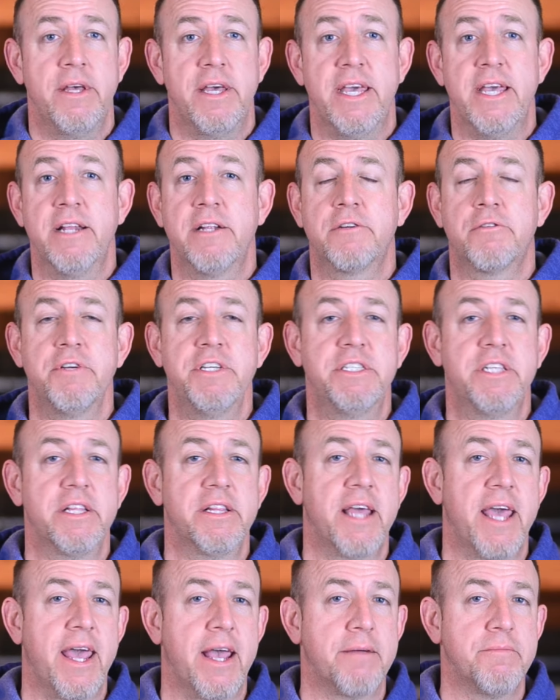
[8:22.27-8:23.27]
increasing
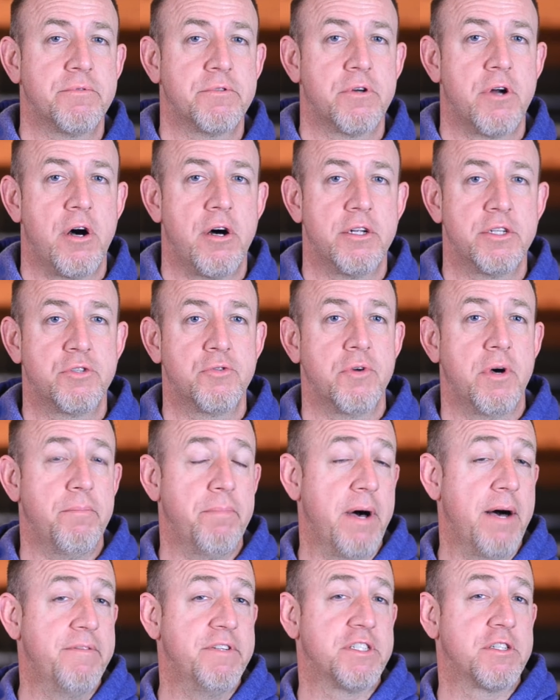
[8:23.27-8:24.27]
the amp draw to
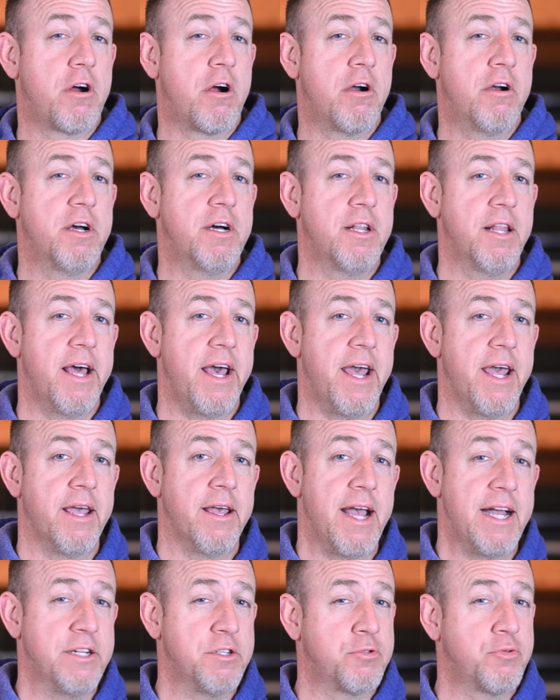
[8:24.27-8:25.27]
above its
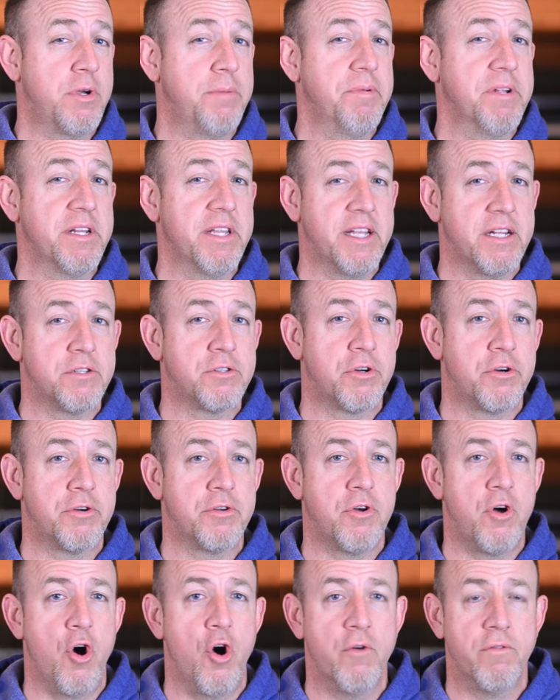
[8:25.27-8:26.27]
RLA and tripping the
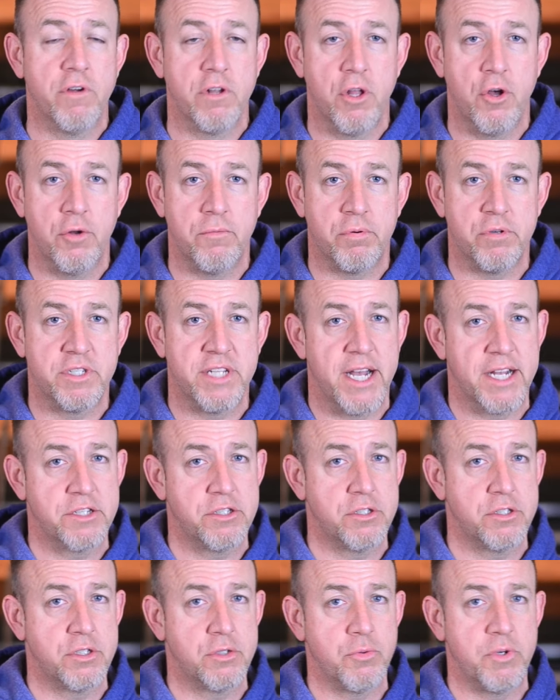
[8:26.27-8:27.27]
internal overload
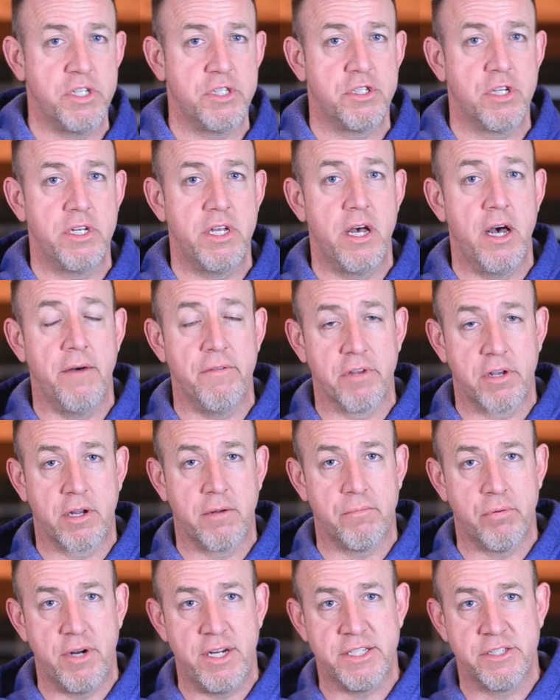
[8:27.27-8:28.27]
protection switch of the
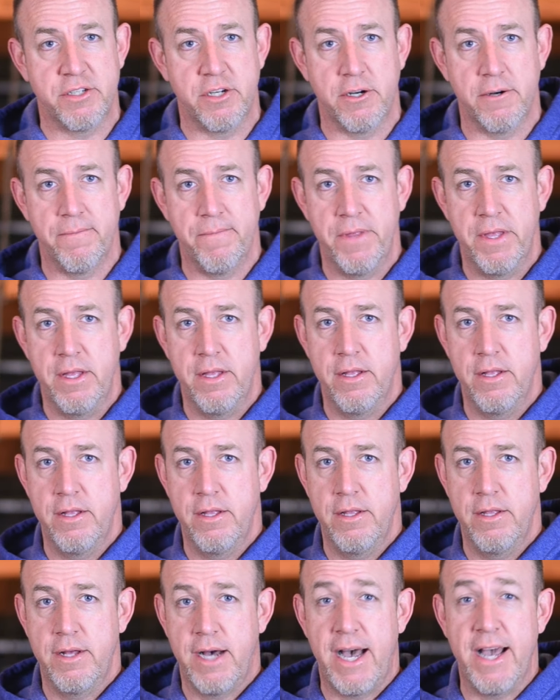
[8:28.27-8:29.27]
compressor.
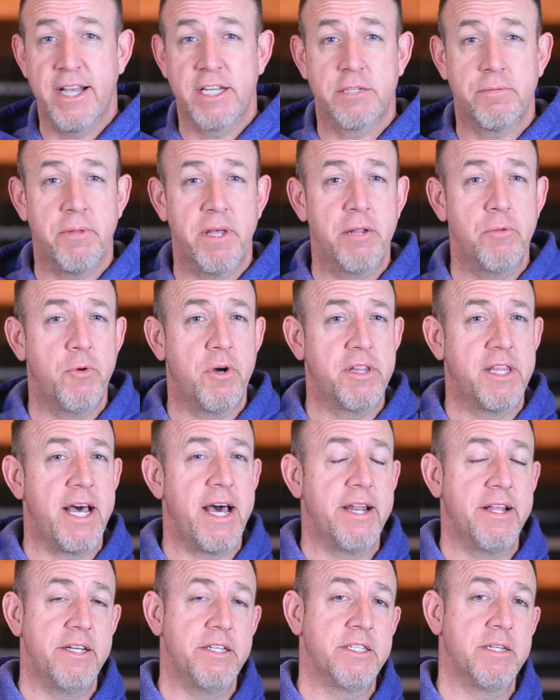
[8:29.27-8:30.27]
I explained what
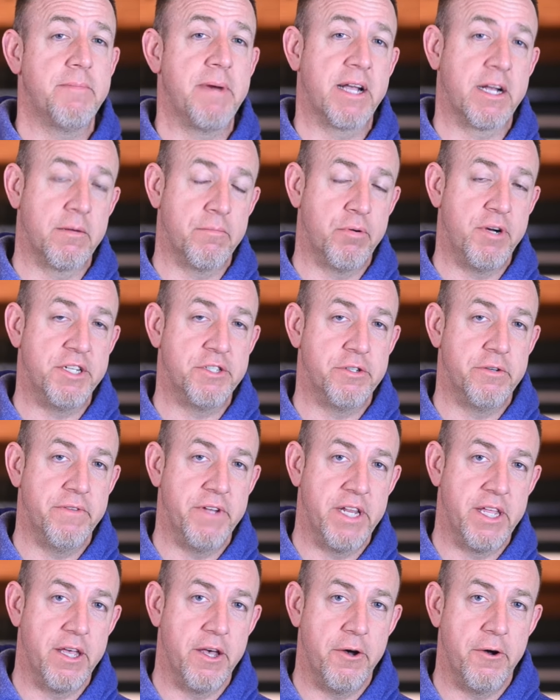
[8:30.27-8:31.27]
that is in my compressor
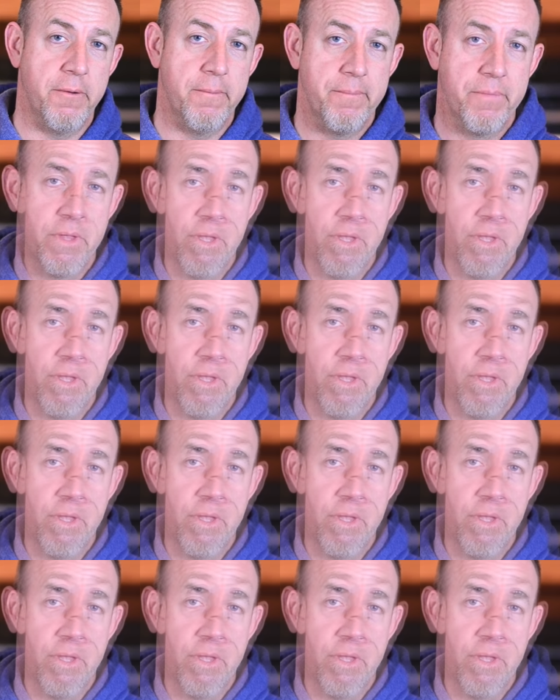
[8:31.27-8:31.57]
video.